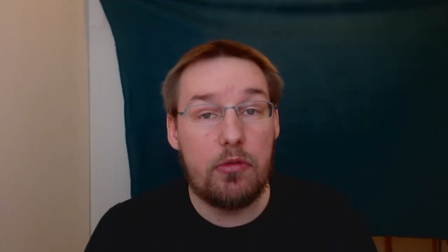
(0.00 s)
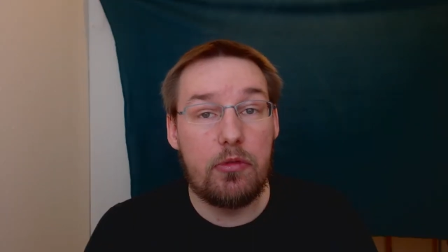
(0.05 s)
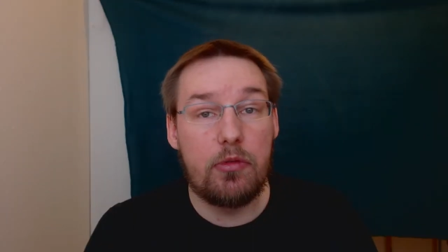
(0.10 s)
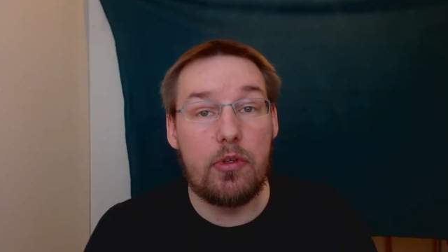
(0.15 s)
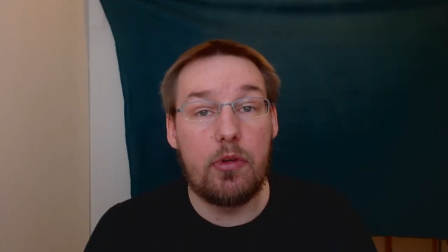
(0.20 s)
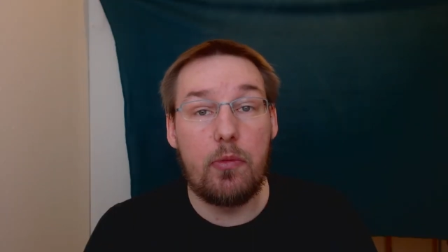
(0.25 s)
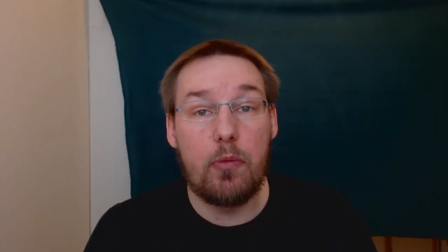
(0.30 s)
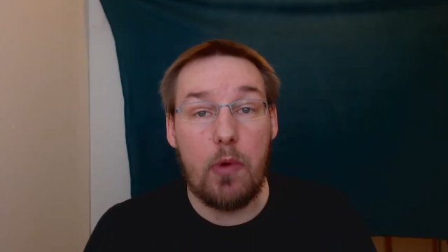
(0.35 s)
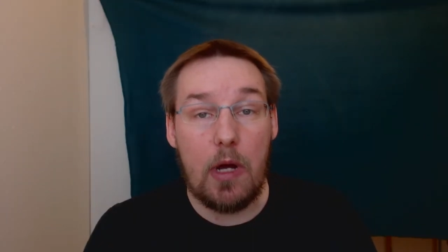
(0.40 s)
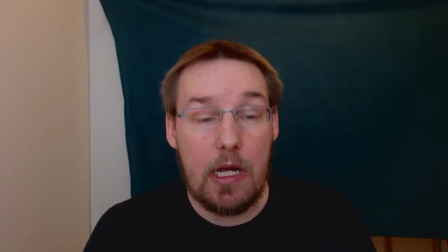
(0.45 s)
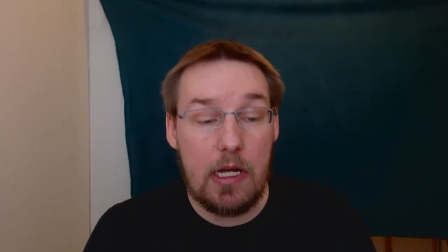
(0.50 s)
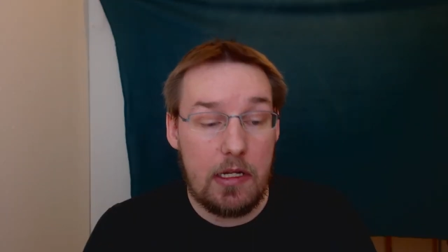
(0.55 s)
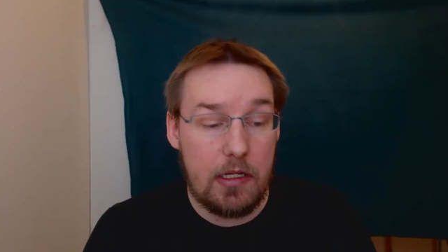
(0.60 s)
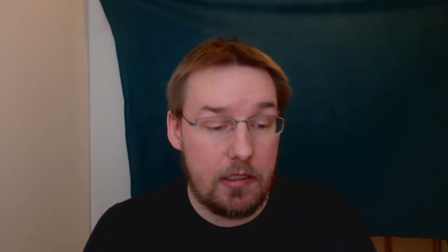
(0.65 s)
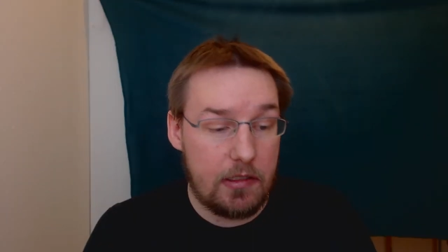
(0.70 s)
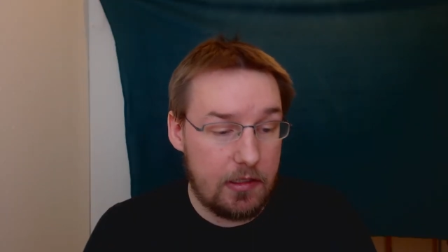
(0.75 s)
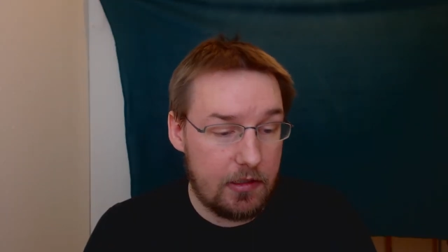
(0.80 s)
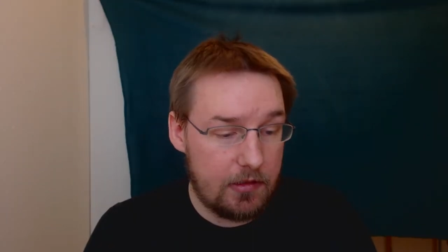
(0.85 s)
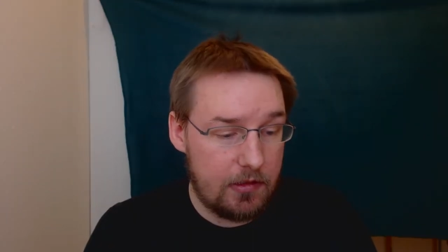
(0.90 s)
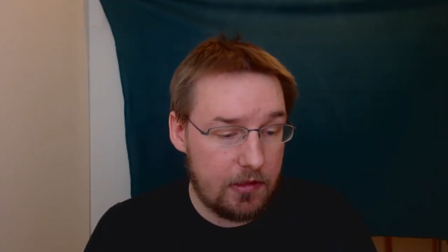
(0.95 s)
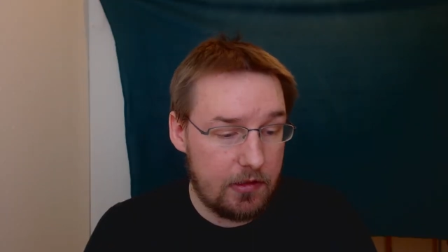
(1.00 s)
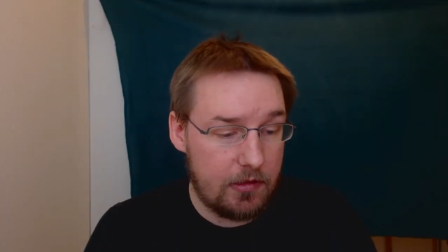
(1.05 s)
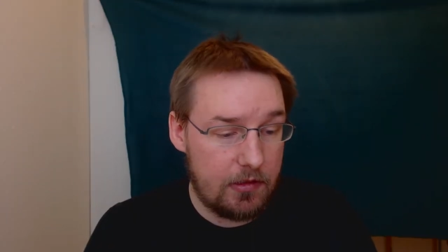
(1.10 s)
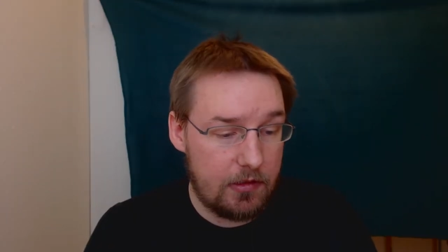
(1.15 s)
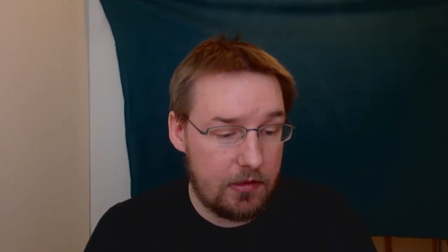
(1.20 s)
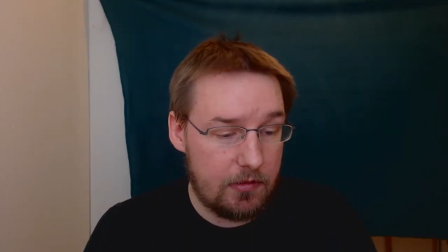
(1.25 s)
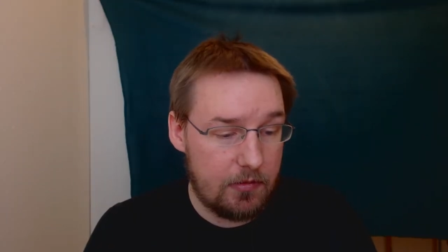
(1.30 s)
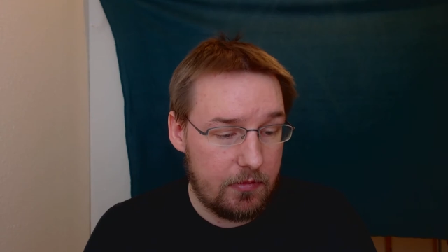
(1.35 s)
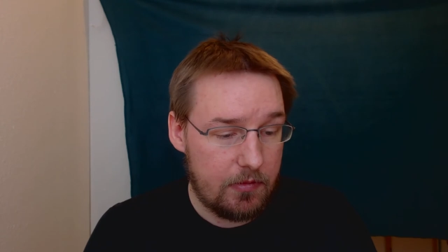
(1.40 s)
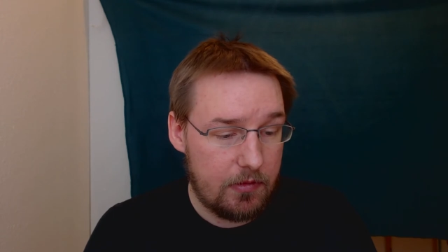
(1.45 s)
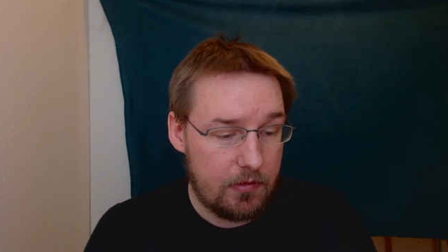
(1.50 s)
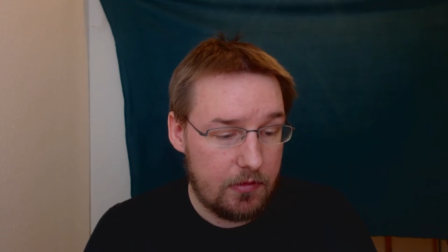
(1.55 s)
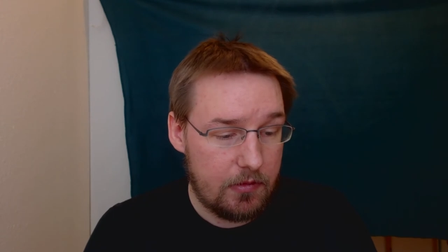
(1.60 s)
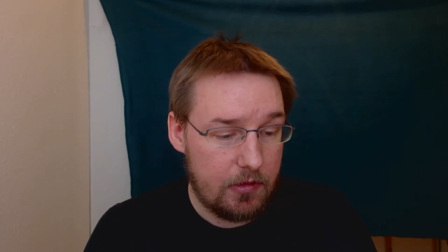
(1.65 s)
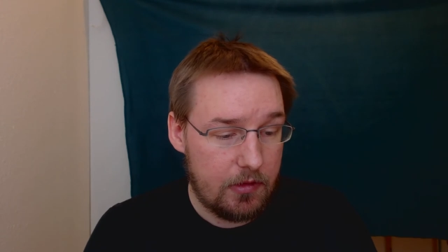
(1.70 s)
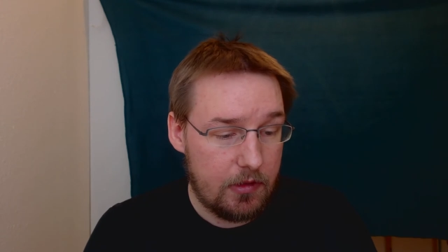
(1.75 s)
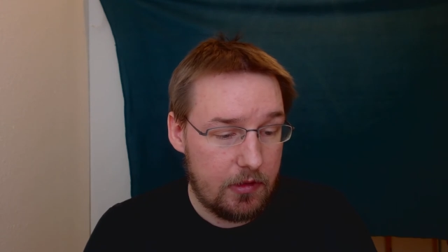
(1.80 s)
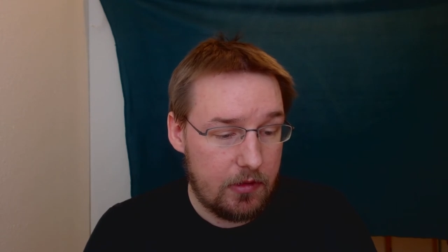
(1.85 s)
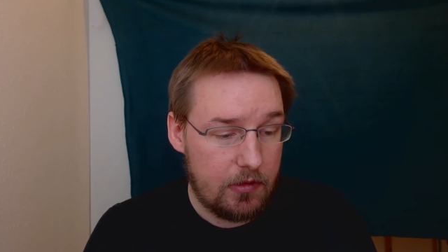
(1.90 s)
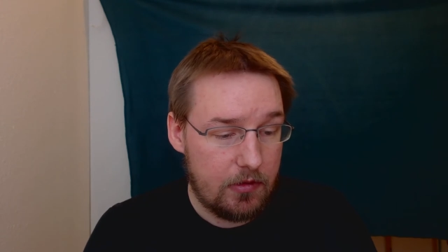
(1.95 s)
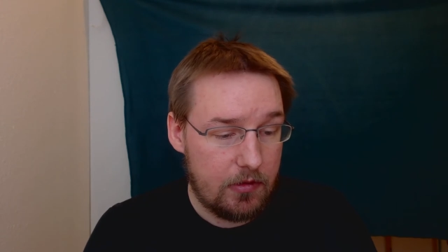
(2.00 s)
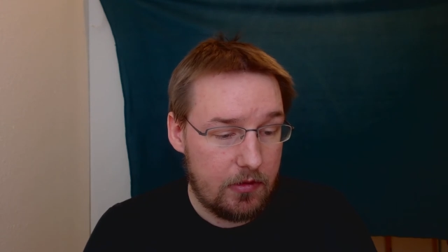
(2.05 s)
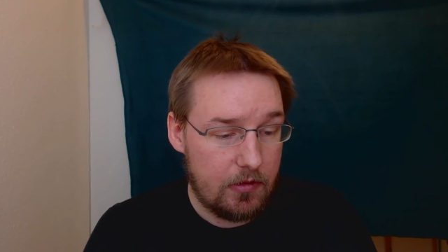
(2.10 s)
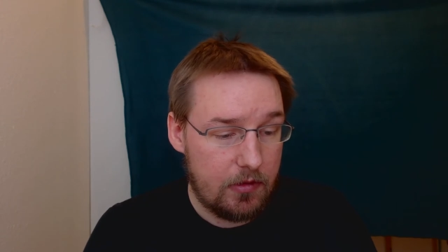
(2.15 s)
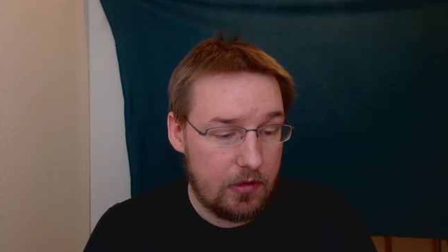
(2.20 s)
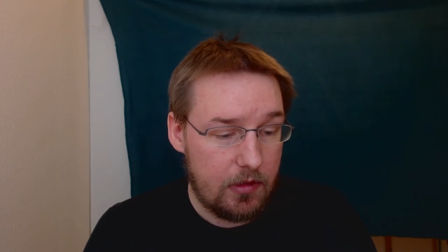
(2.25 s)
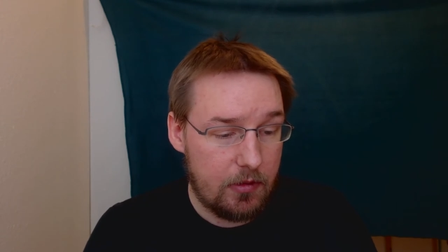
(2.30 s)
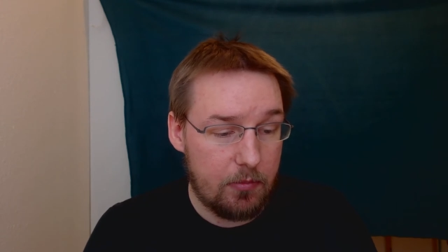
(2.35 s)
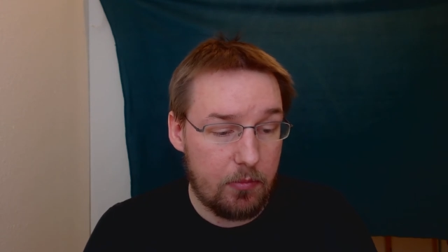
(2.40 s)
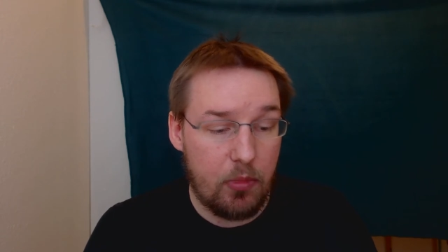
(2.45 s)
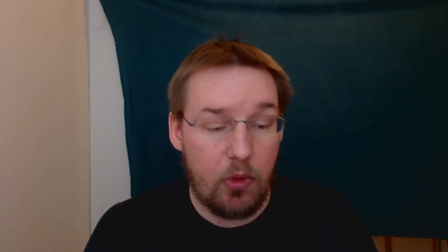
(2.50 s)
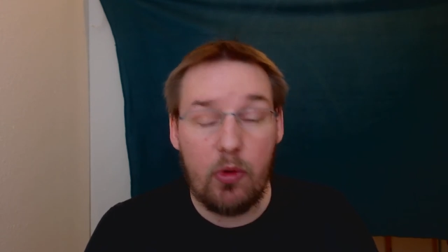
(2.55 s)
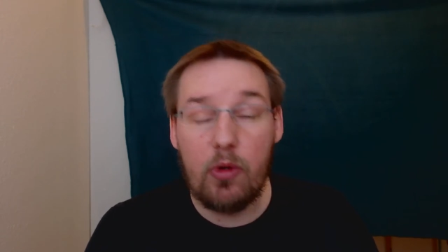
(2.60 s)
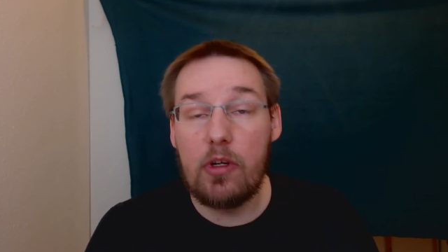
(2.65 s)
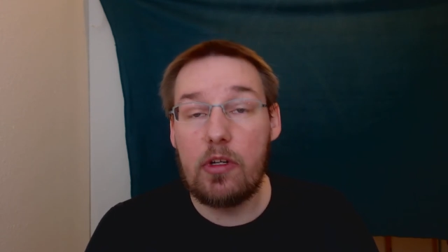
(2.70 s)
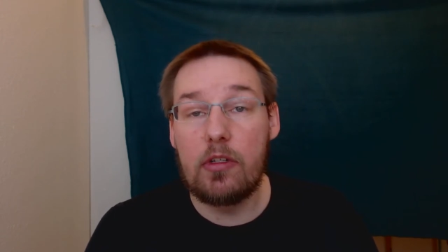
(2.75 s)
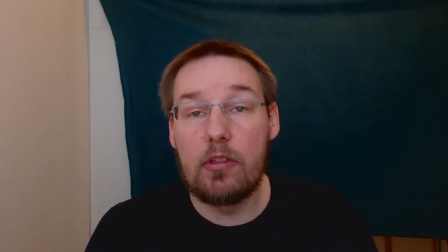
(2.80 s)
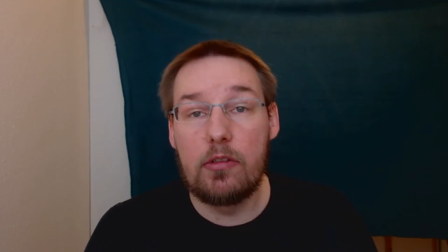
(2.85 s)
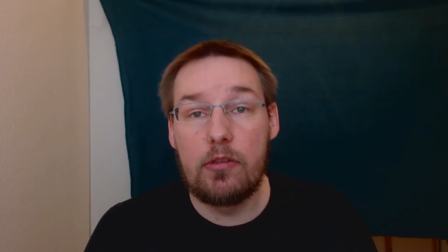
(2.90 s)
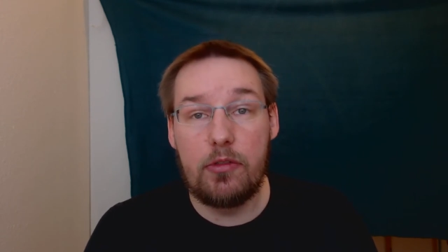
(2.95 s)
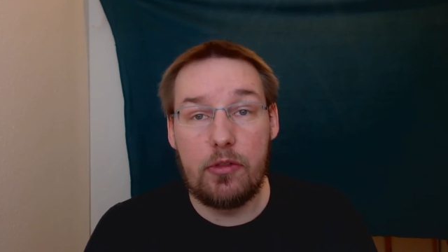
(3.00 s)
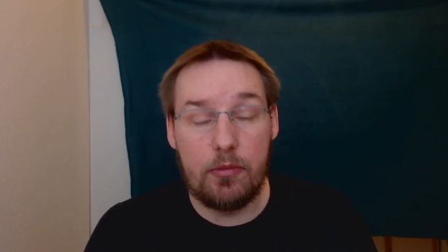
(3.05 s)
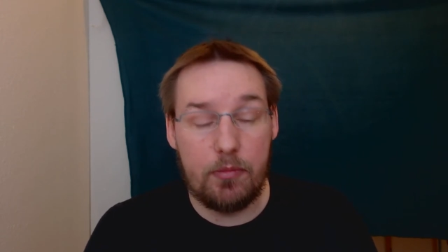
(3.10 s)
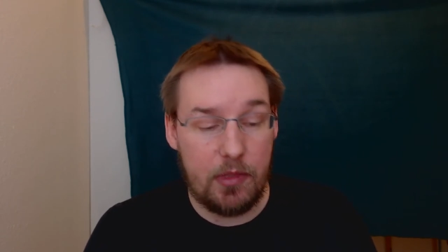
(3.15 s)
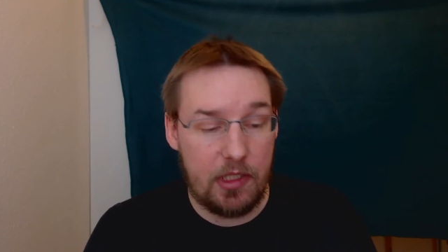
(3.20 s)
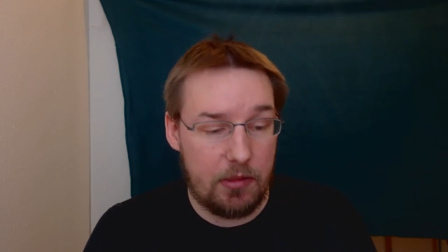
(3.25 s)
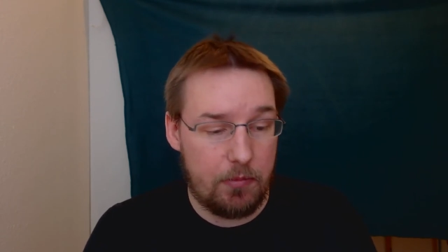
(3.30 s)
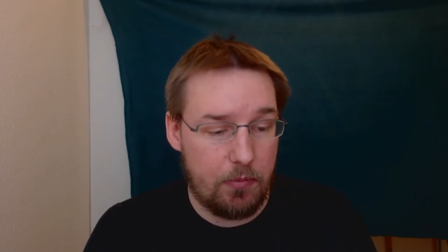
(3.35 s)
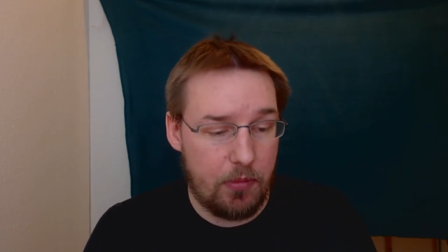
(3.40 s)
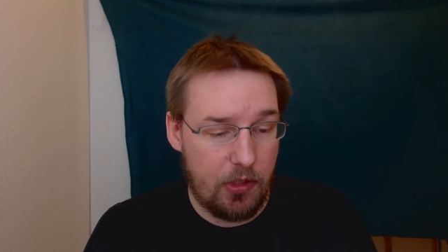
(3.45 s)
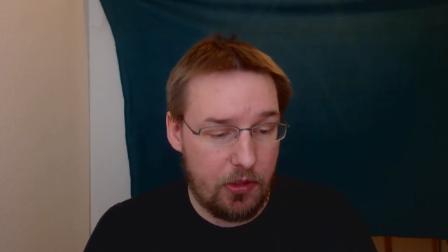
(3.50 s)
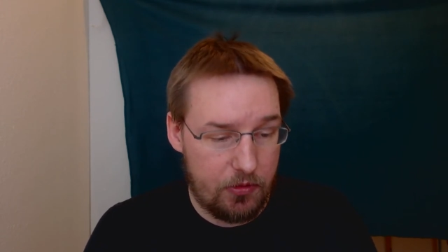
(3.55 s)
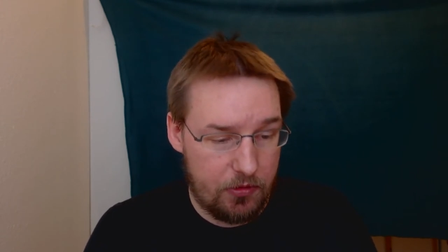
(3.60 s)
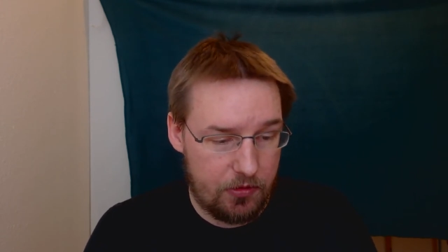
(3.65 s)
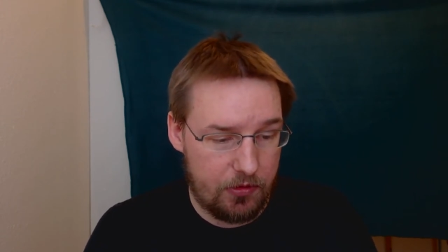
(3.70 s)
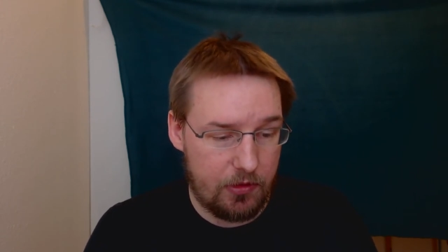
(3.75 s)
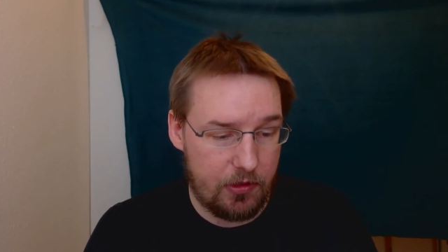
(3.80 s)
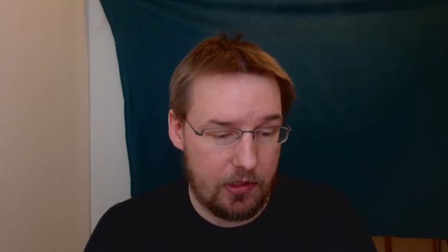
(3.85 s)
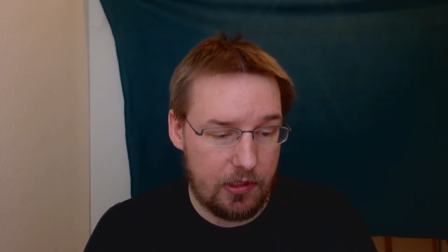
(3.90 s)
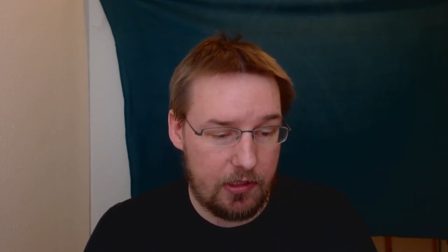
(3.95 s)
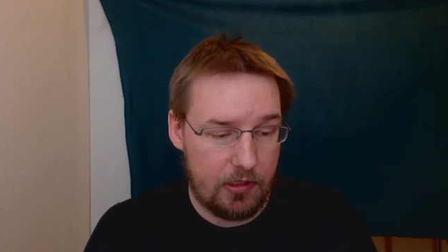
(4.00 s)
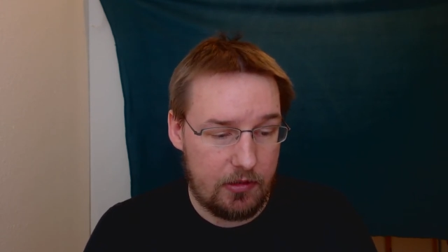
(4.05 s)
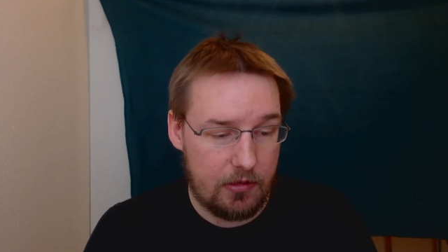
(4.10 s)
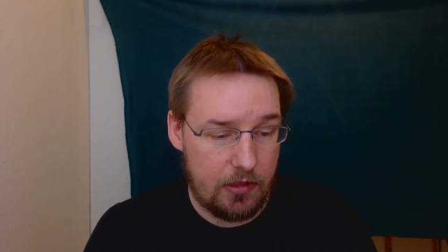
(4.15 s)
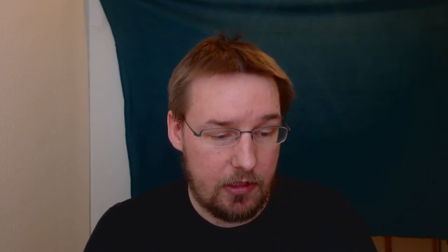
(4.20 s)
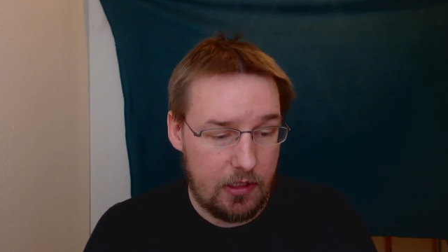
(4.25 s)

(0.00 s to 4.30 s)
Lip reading: to the why this is important to me personally.